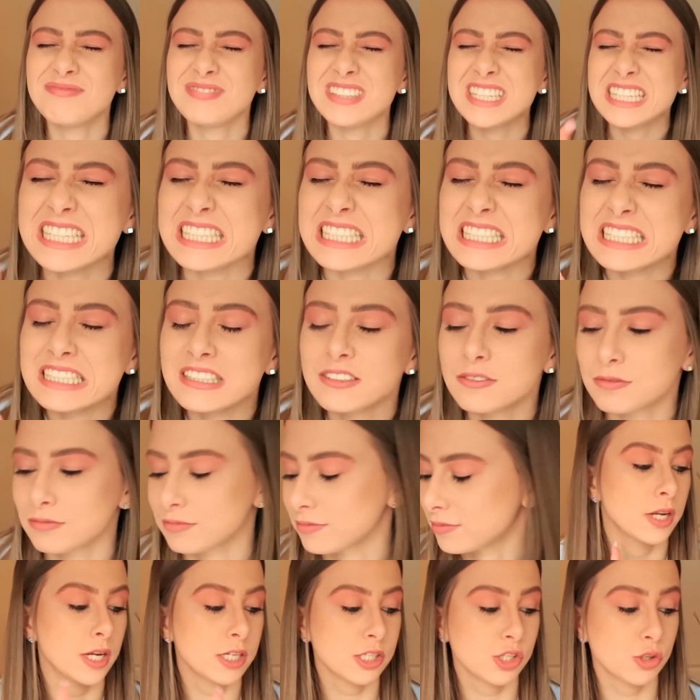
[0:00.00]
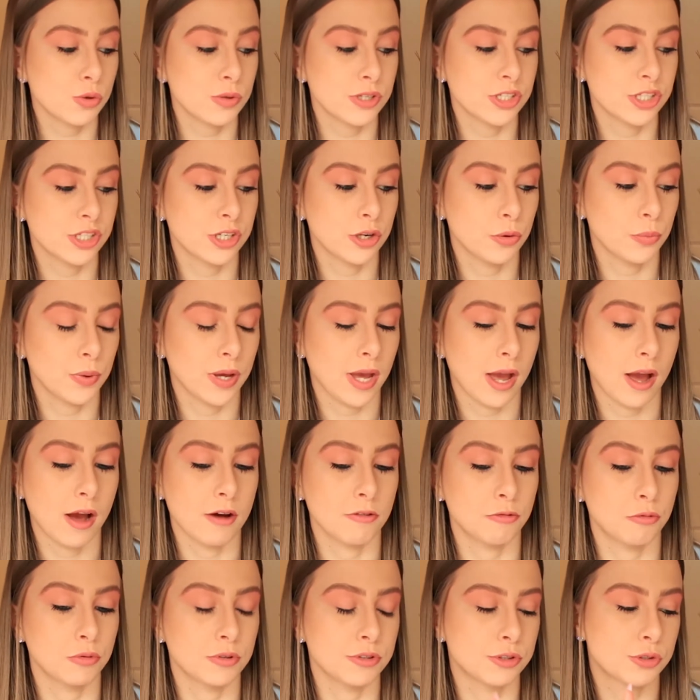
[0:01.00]
ugh. Next question that we
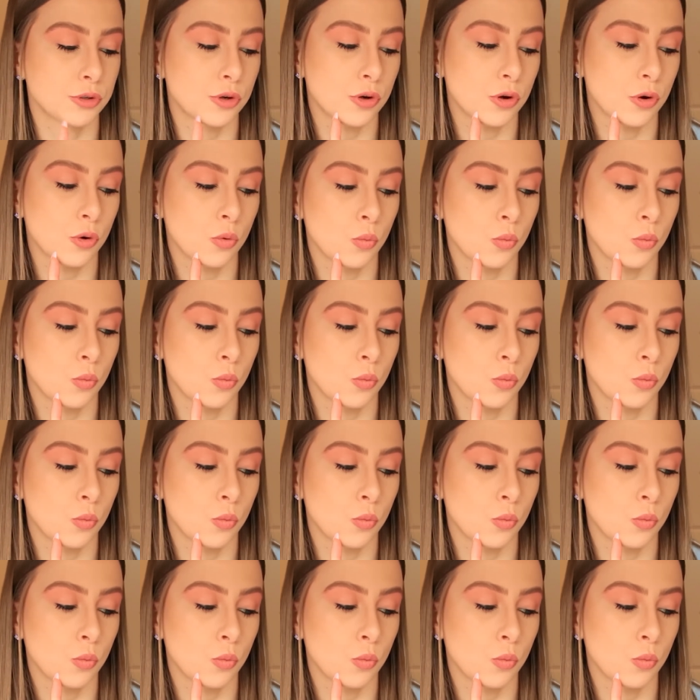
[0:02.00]
have was